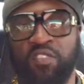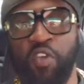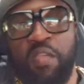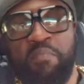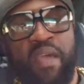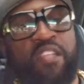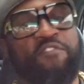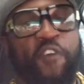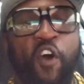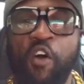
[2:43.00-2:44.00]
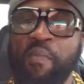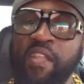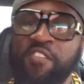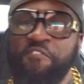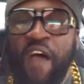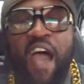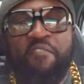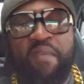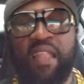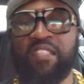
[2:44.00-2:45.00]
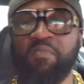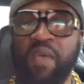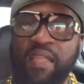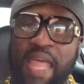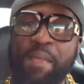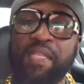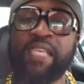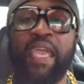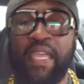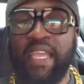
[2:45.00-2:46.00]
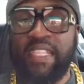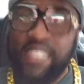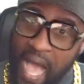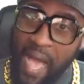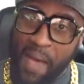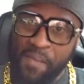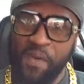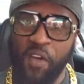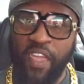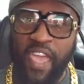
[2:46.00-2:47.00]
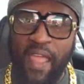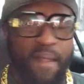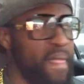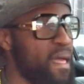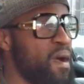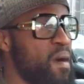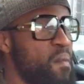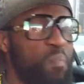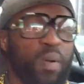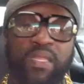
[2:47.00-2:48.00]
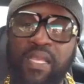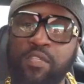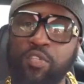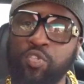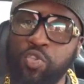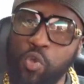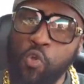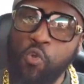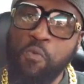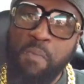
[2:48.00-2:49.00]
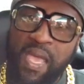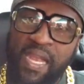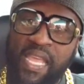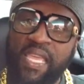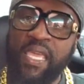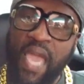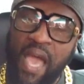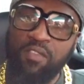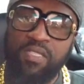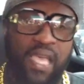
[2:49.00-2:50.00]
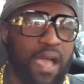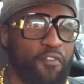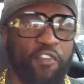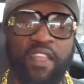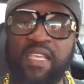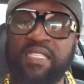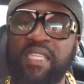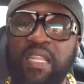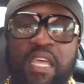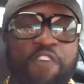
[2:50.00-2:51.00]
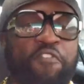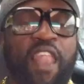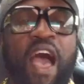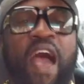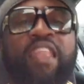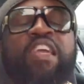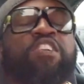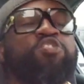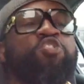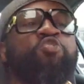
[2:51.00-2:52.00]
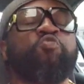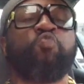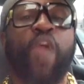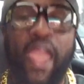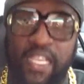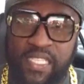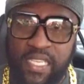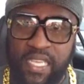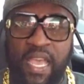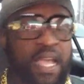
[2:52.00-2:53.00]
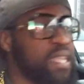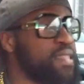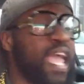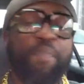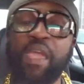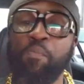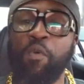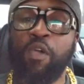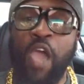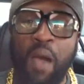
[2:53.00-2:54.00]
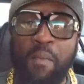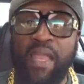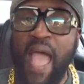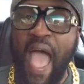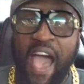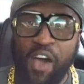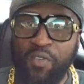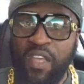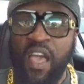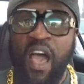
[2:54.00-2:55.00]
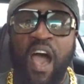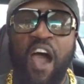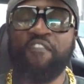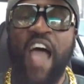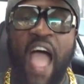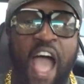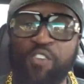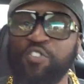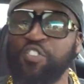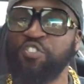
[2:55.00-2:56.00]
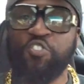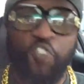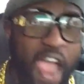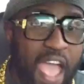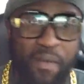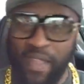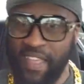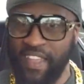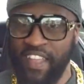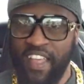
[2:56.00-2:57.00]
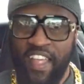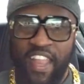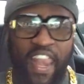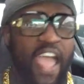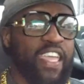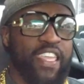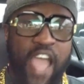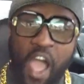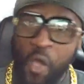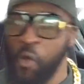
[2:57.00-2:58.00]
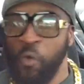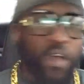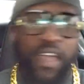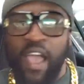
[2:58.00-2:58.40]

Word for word: three minutes, four minutes, five minutes, man. They be taking their time, okay? But this two minute countdown for this Lyft Line is crazy. They be coming out of the house scrambling. Like, yo,